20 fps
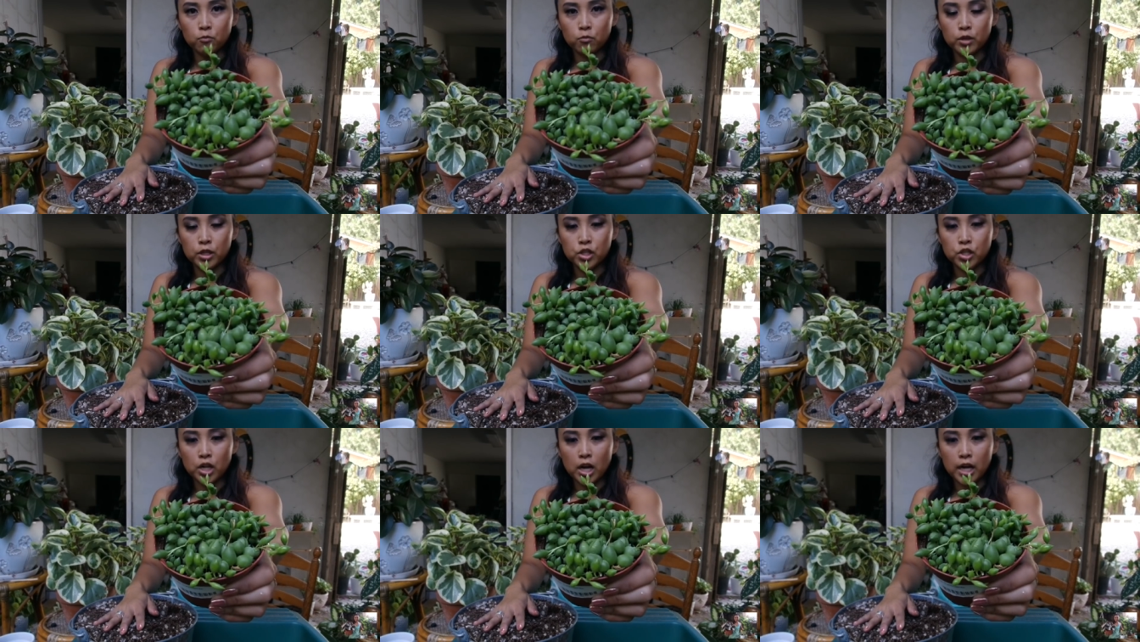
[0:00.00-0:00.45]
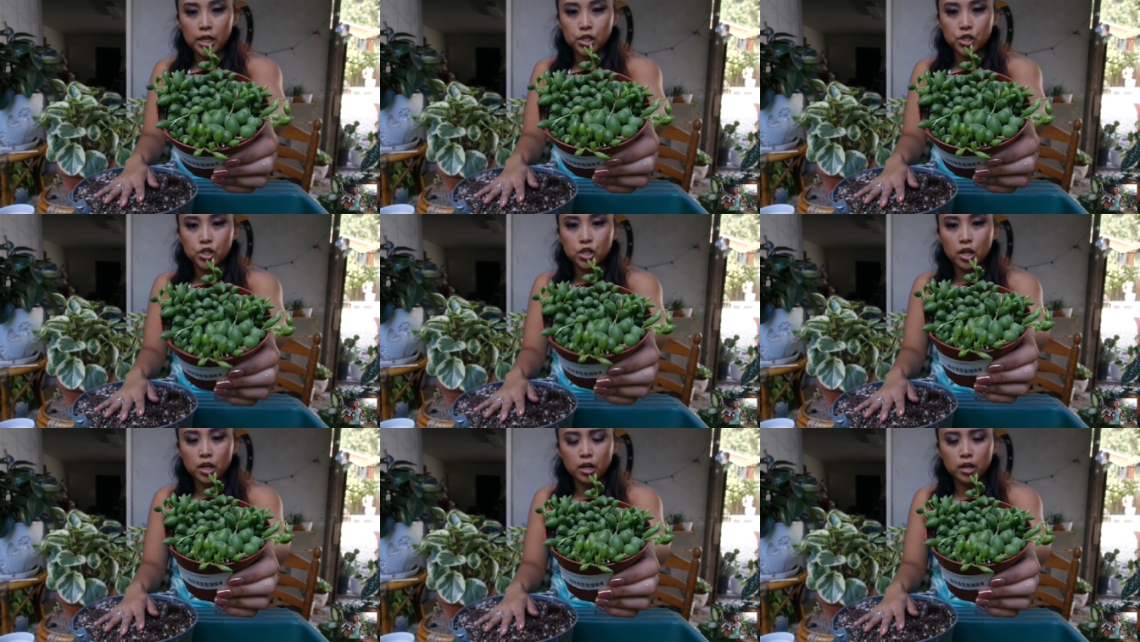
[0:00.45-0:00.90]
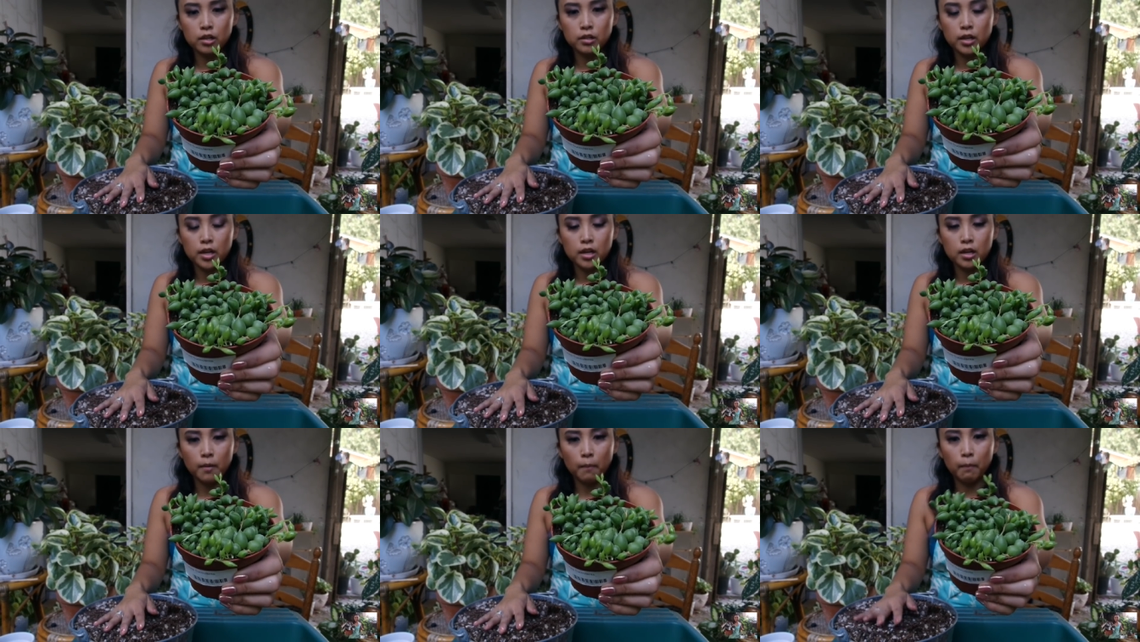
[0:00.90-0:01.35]
which I shared
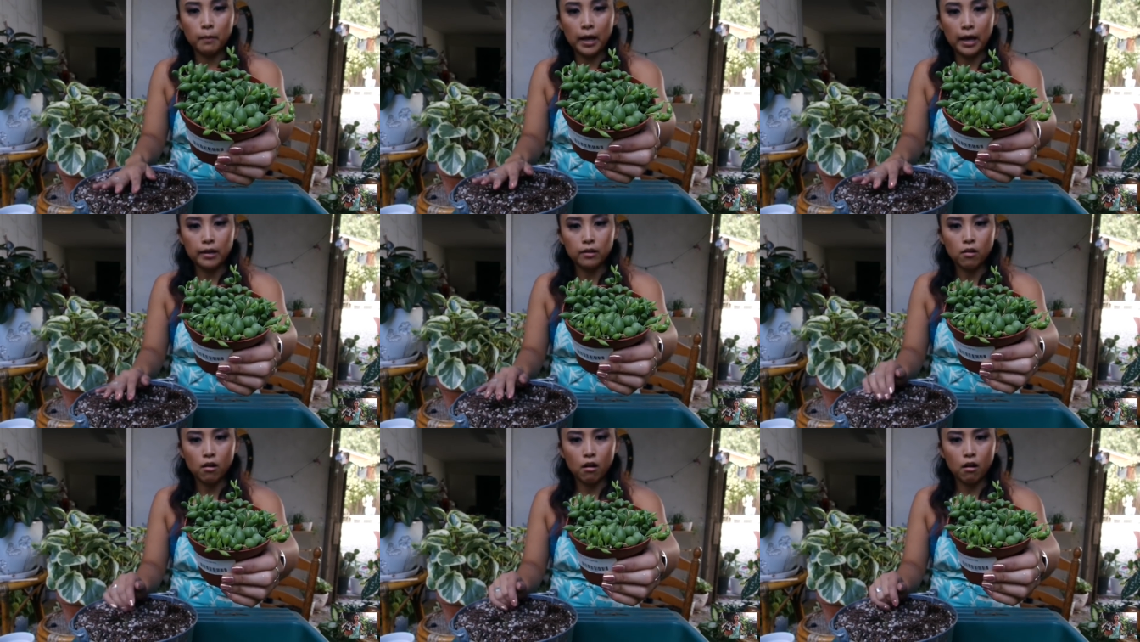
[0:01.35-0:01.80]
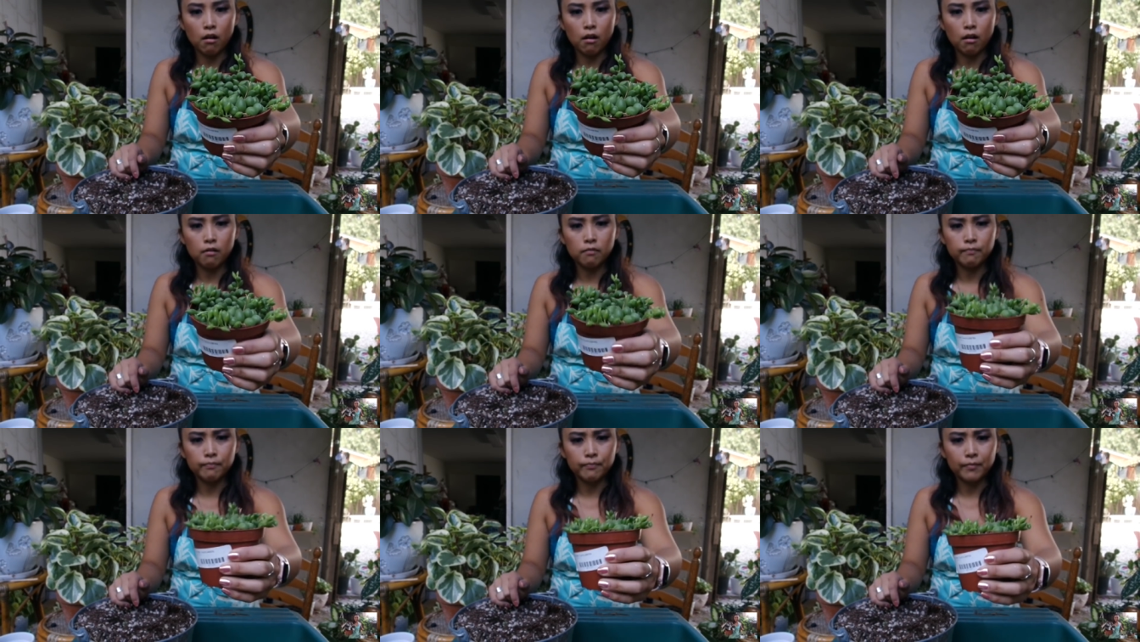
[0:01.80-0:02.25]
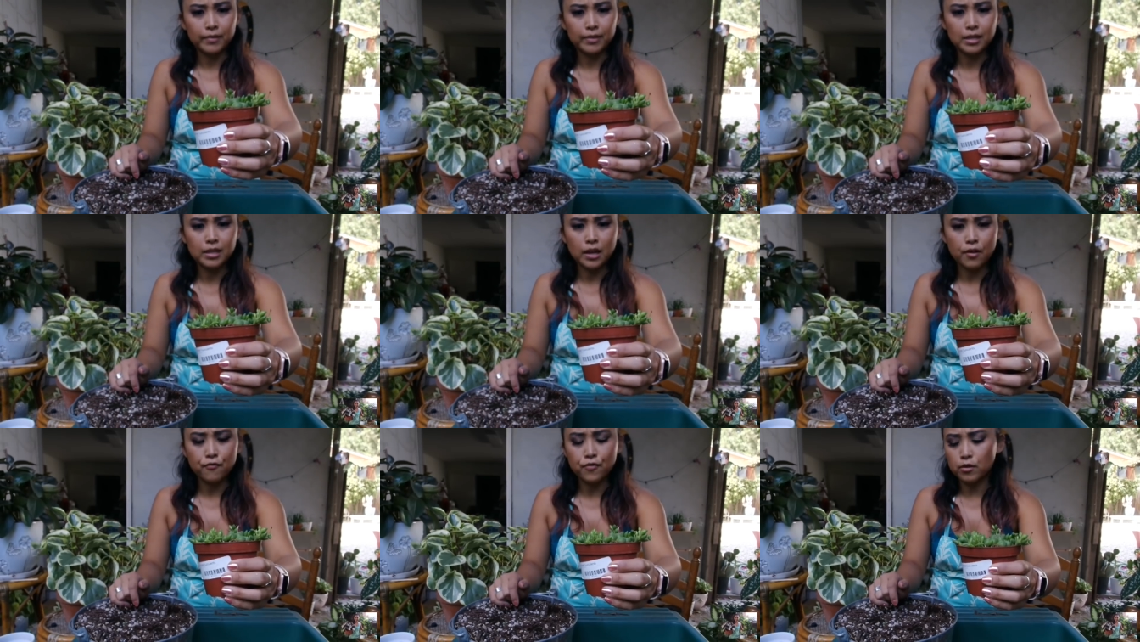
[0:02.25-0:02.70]
in a plant haul. I
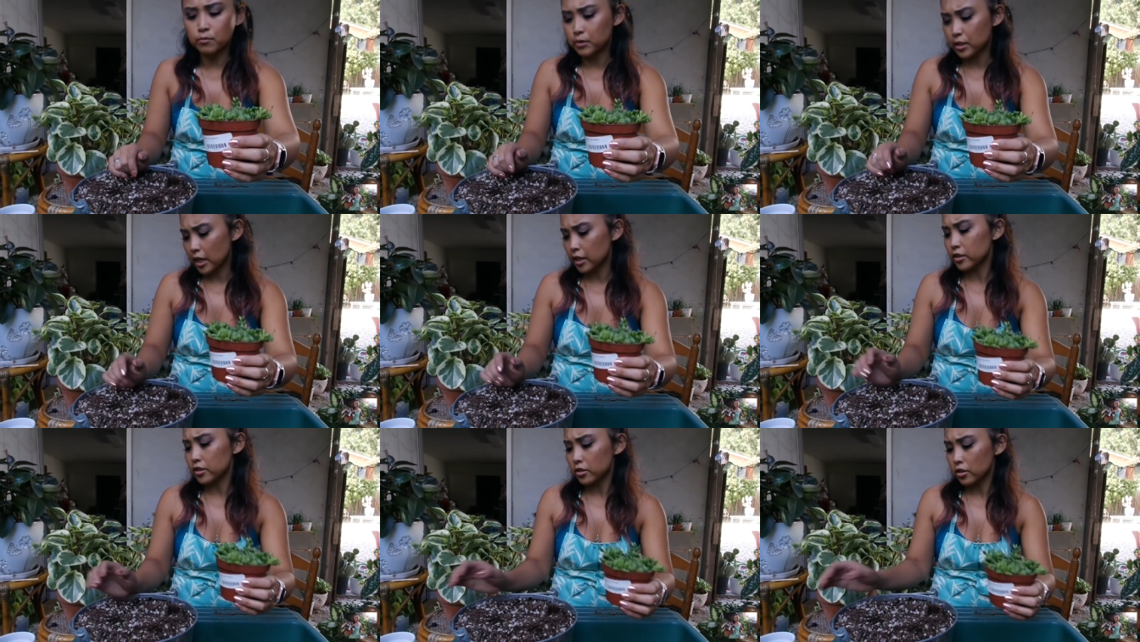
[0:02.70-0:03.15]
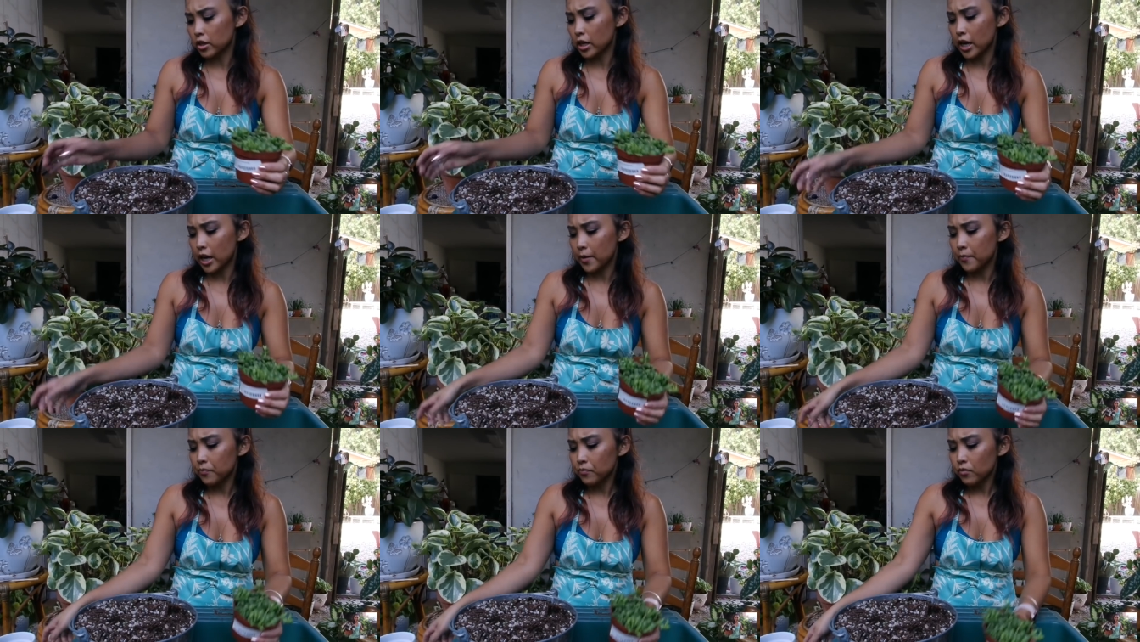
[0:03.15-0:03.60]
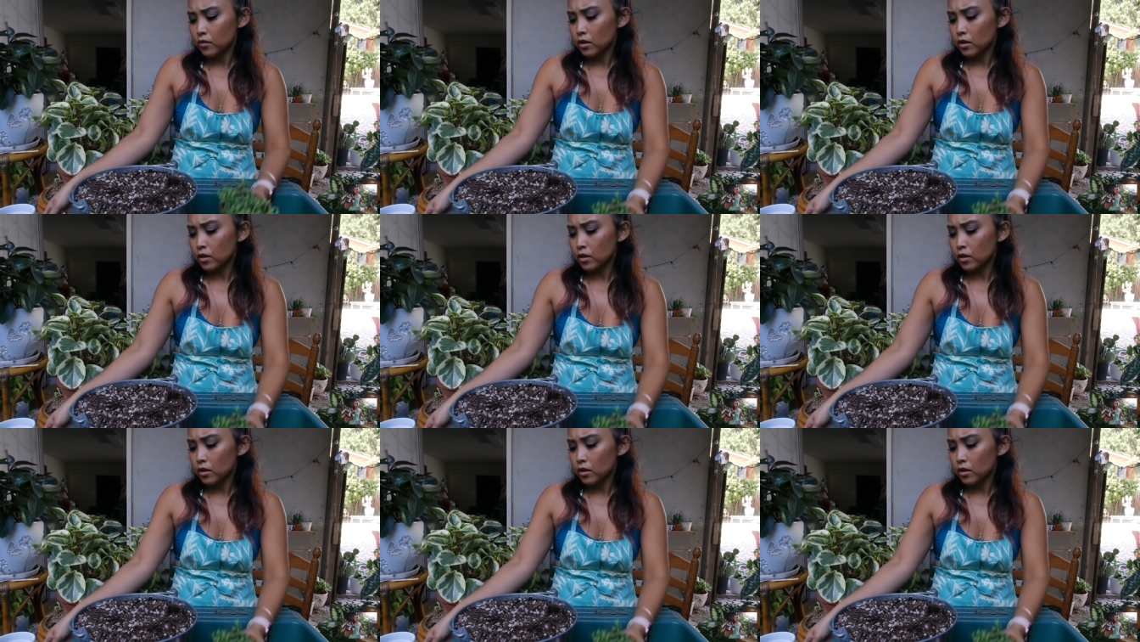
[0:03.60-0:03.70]
think I filmed yesterday.